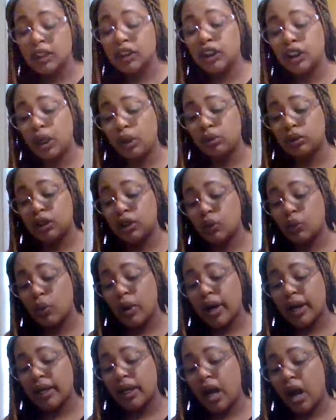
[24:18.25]
Chosen
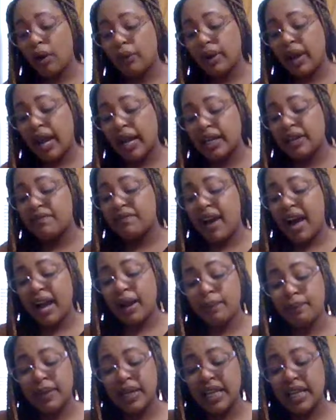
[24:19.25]
one. Okay?
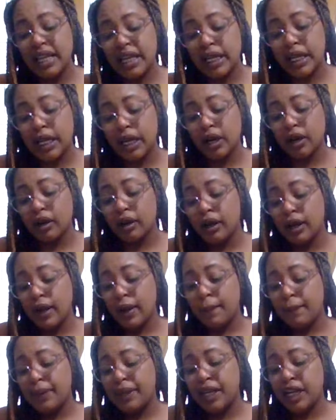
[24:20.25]
Divine being here.
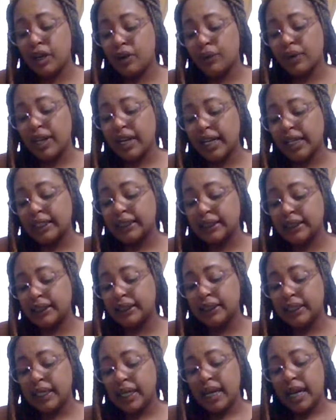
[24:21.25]
Period.
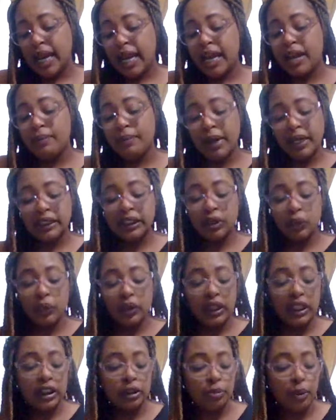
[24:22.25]
He messing
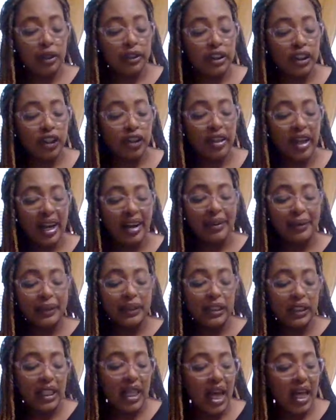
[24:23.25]
with this person. You're not going
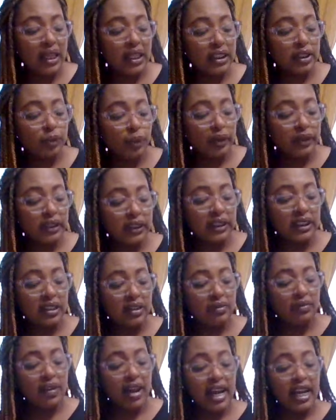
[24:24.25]
to allow this person to
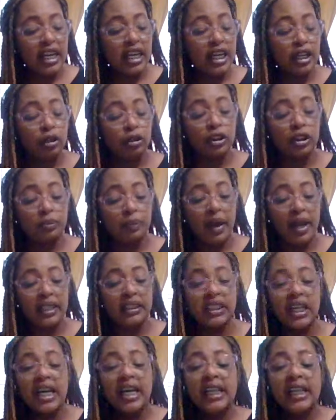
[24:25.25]
invade in your space.